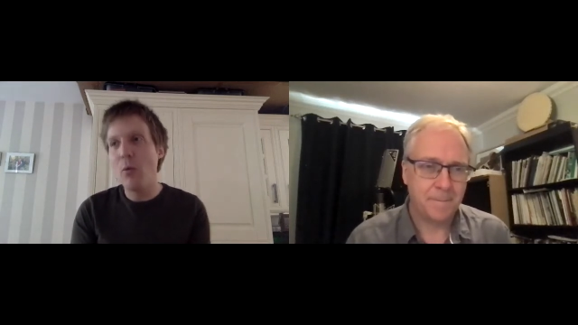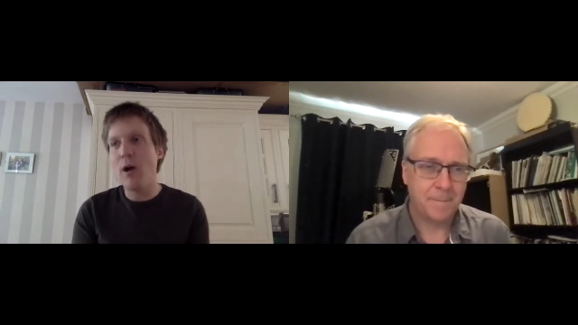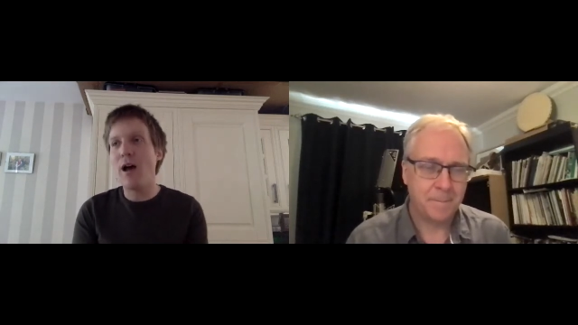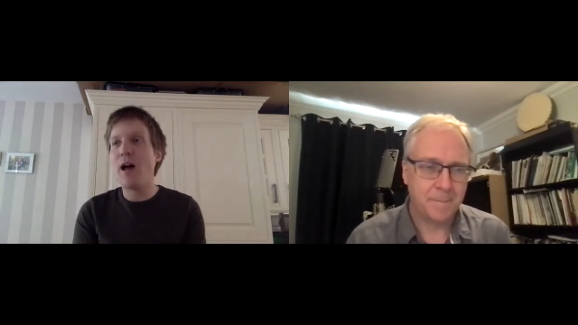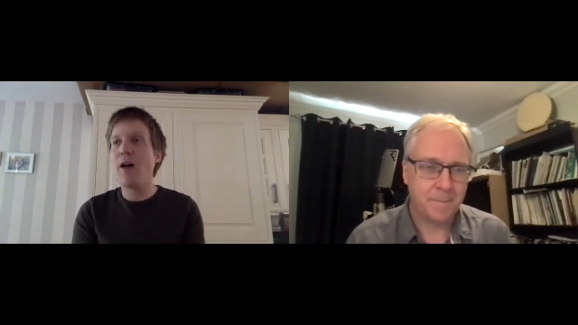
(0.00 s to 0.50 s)

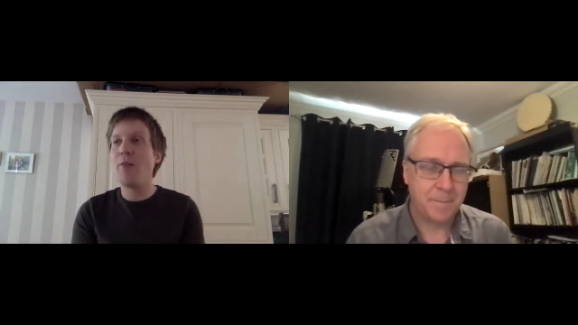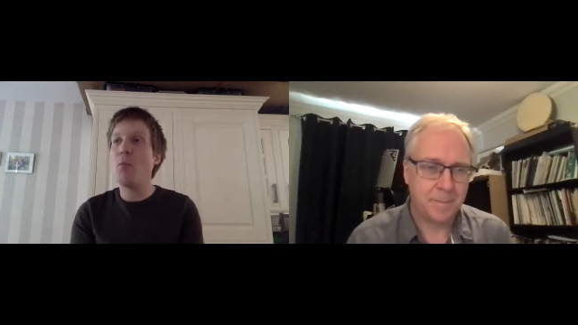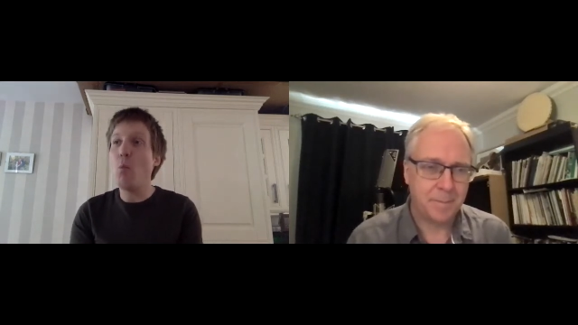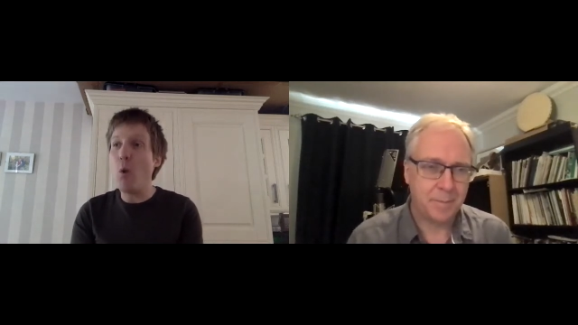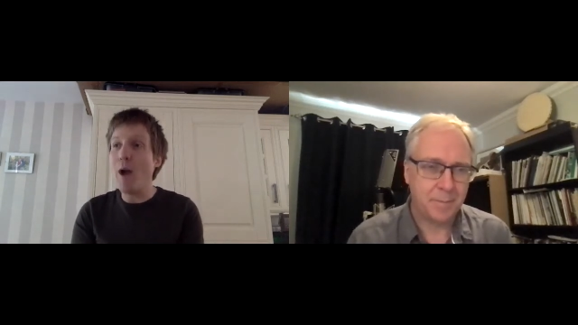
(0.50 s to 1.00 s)
Speaker 1: Um,
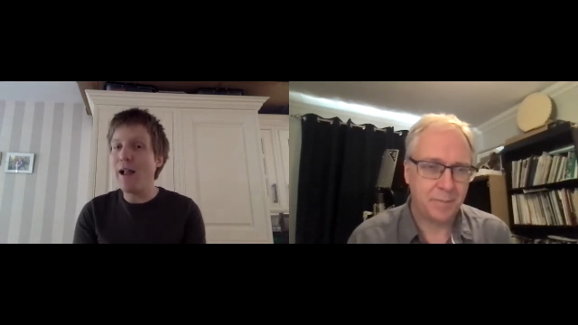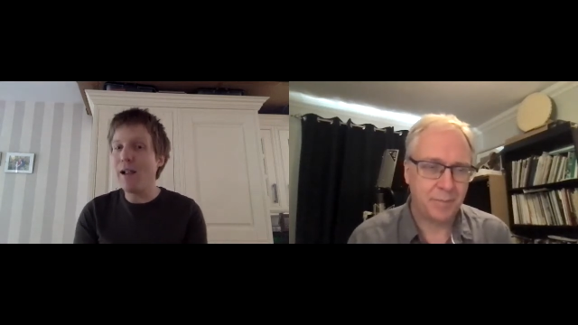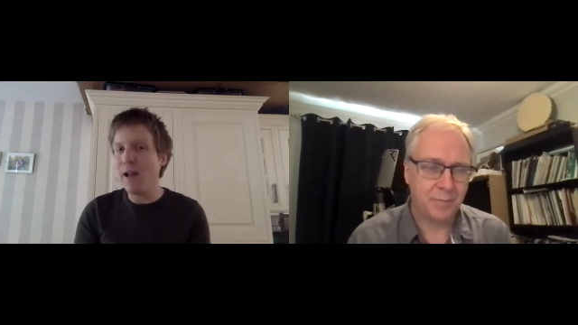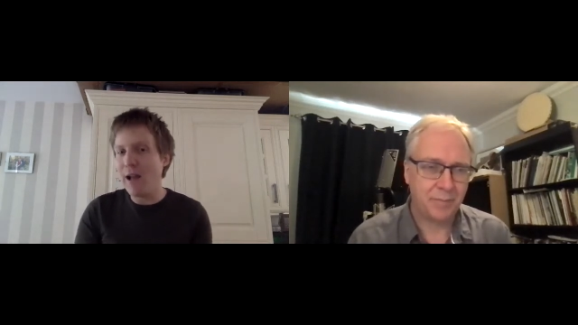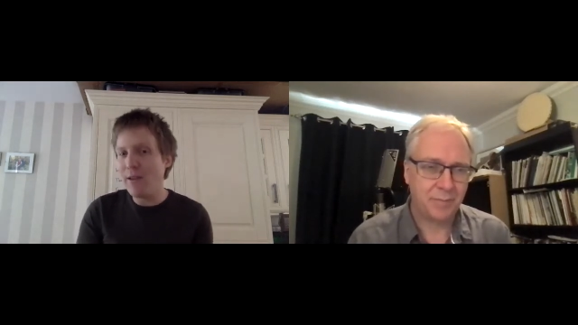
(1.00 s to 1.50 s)

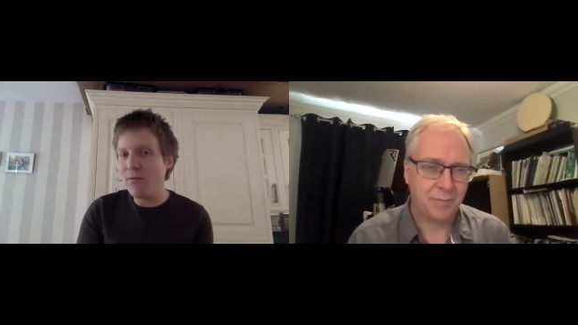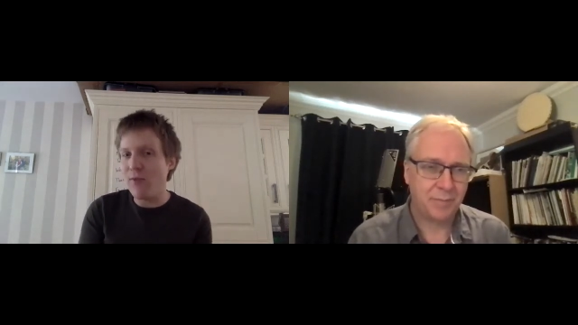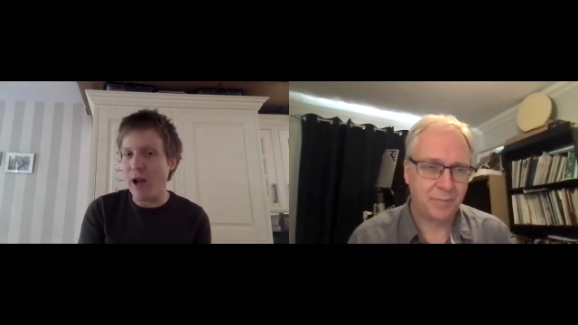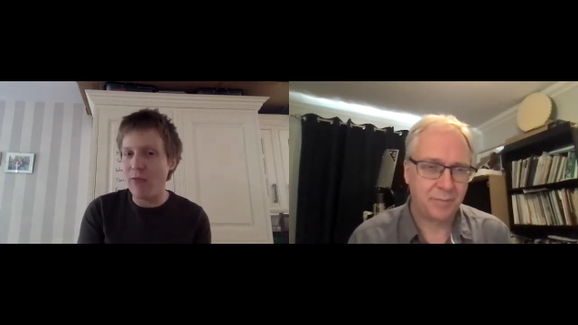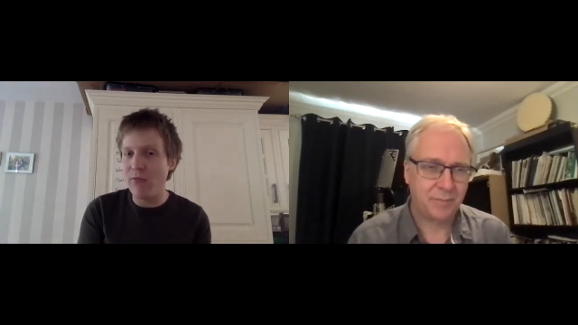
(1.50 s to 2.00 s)
well, I
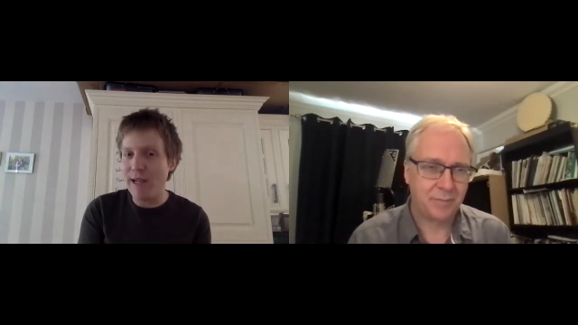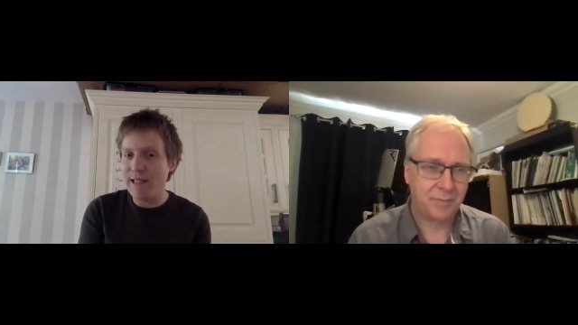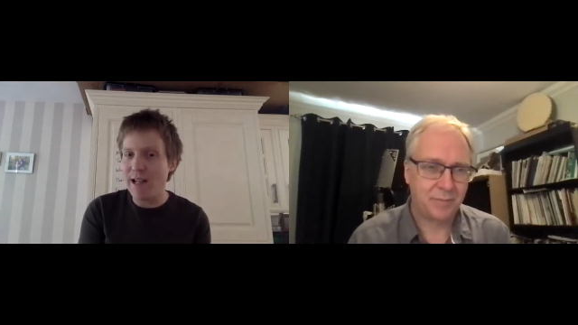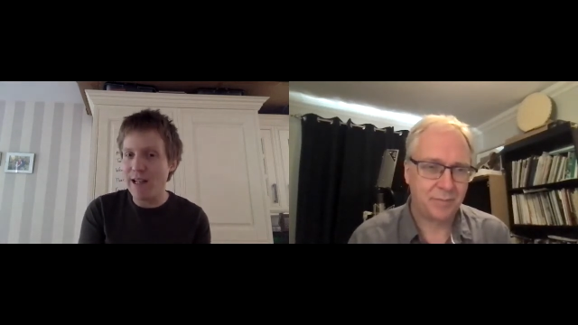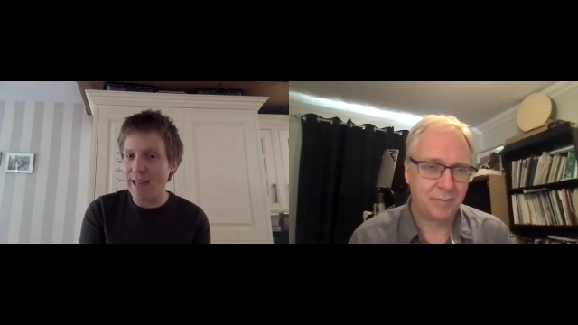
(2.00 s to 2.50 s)
I really
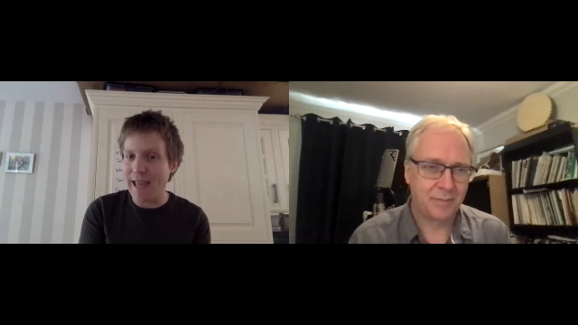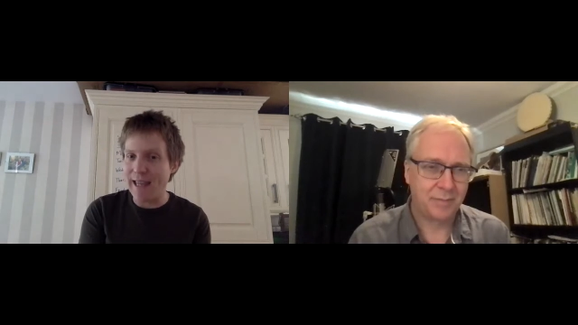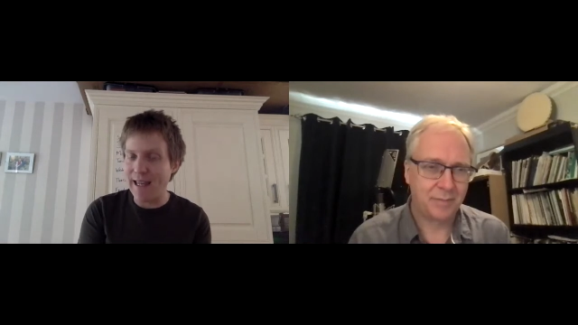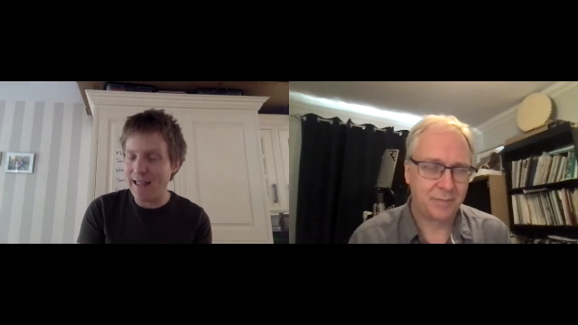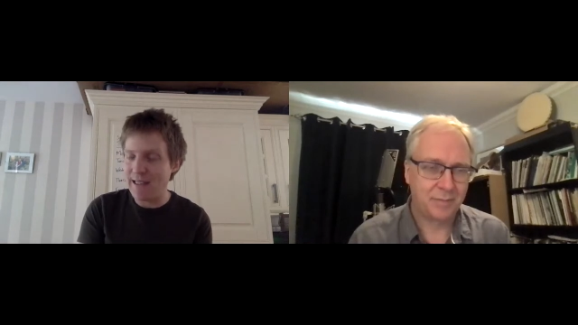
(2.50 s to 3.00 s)
started
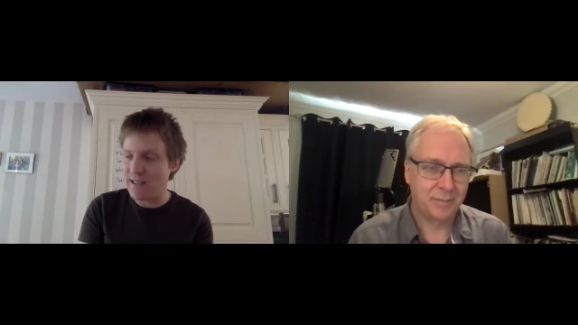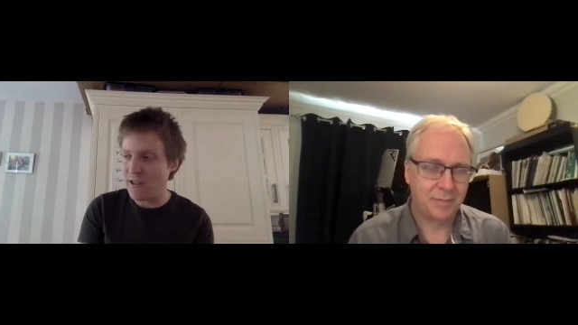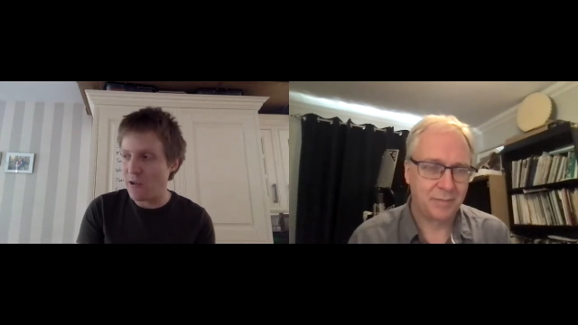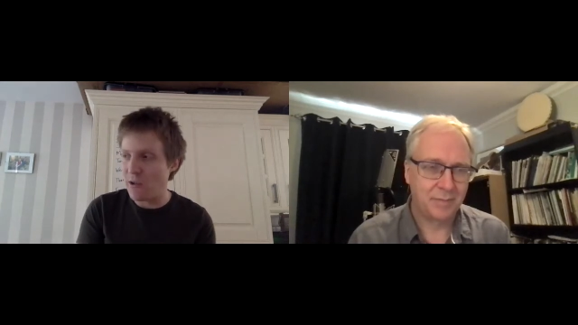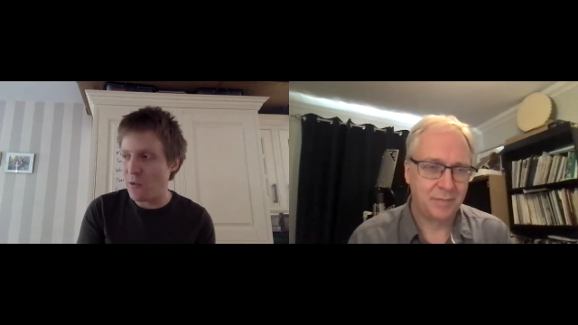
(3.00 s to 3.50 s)
getting
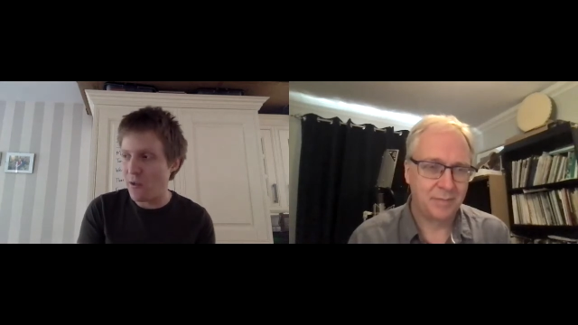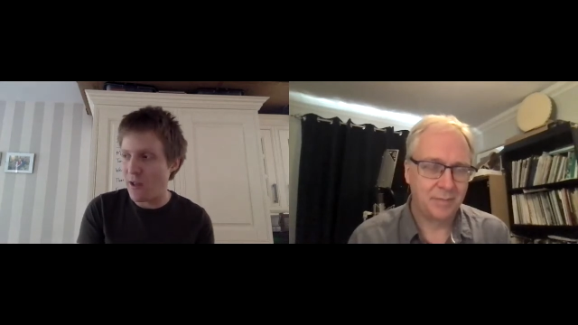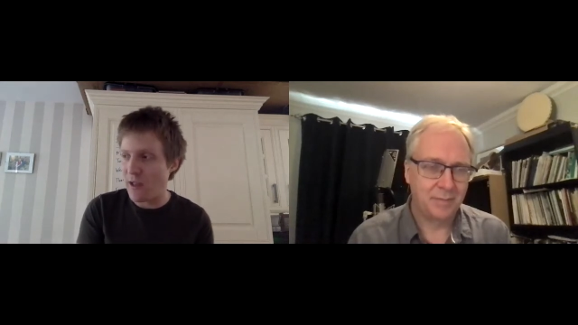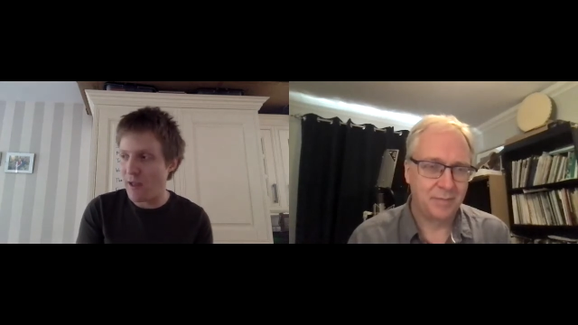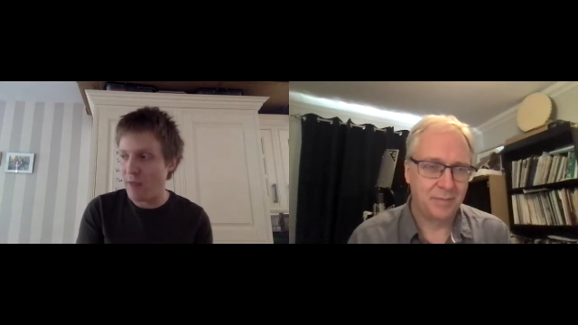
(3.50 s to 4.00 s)
into
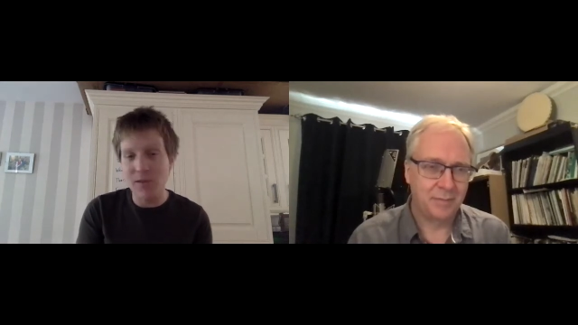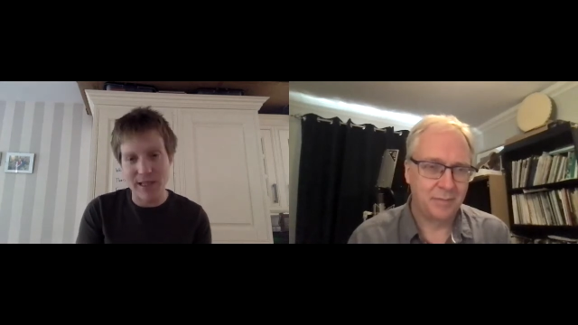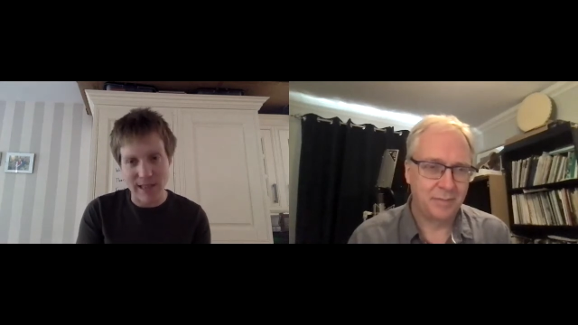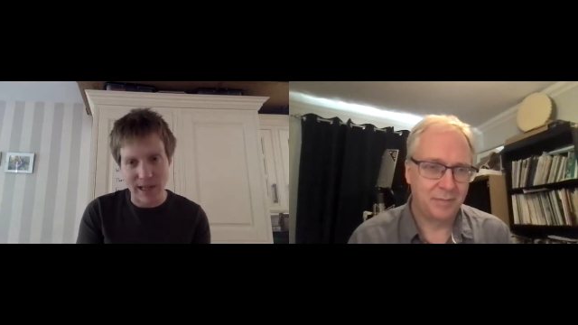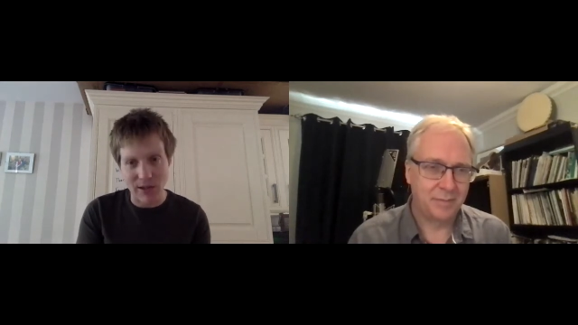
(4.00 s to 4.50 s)
uh,
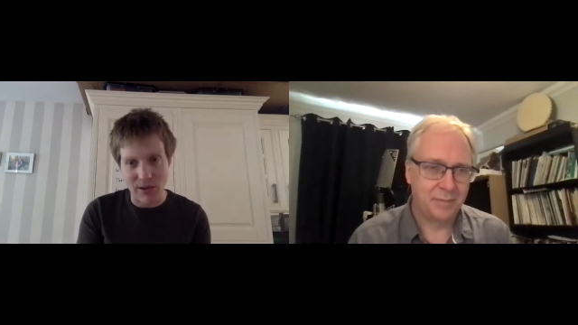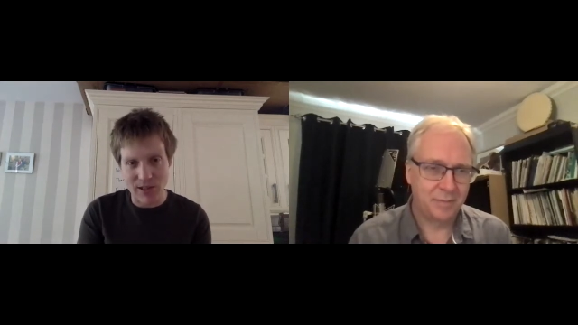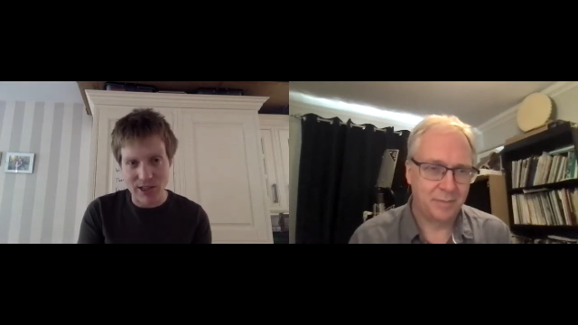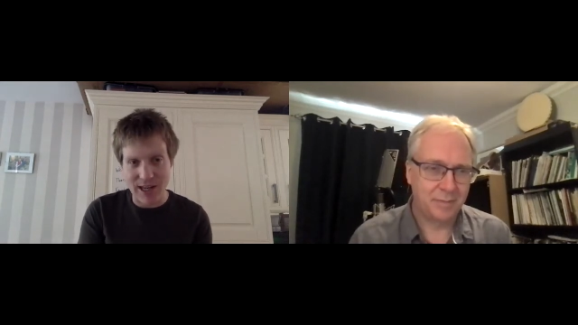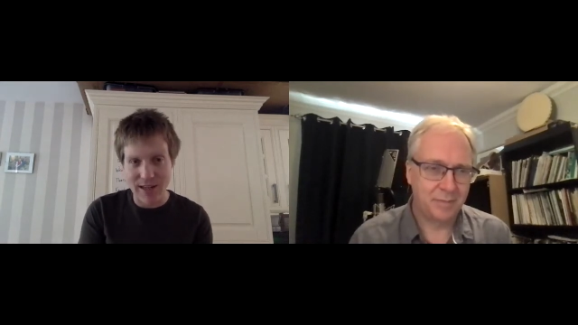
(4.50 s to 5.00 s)
music
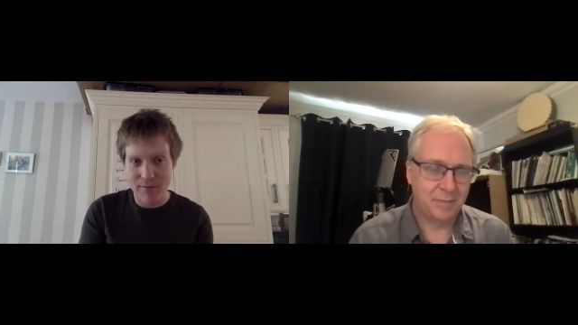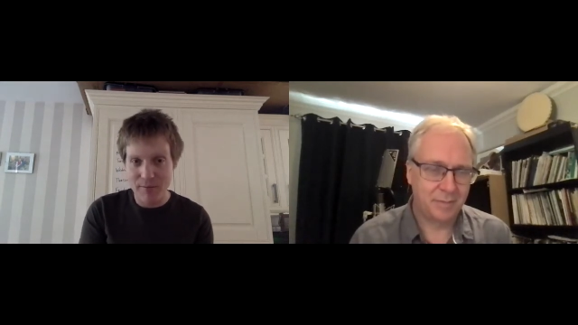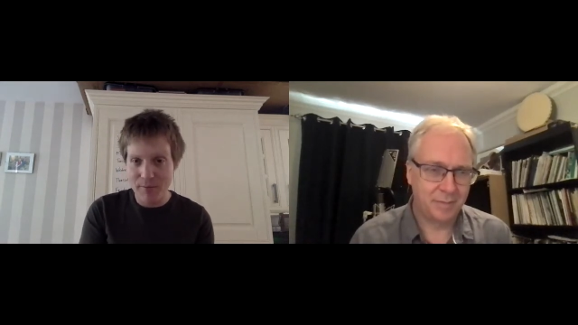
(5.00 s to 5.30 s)
technology.